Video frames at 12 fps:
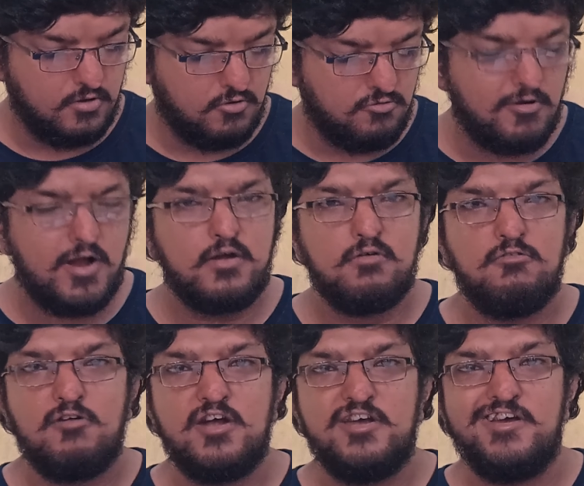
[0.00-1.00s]

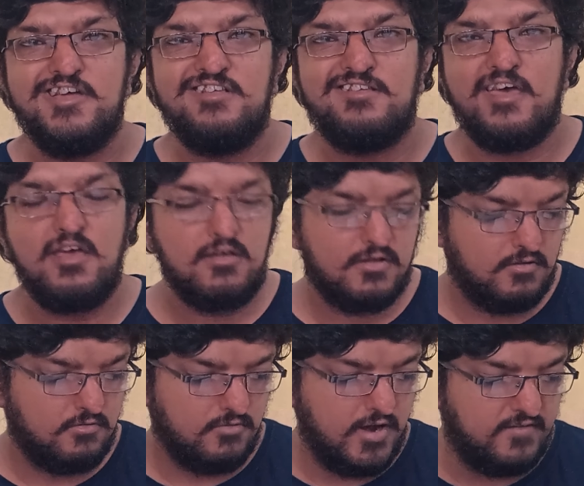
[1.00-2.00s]
What did he say?
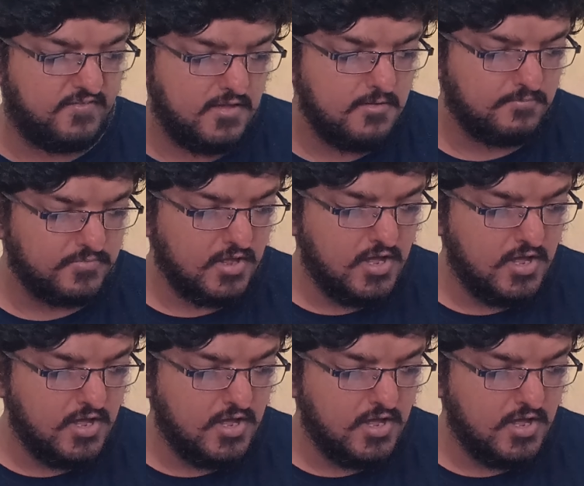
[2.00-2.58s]
Let's see.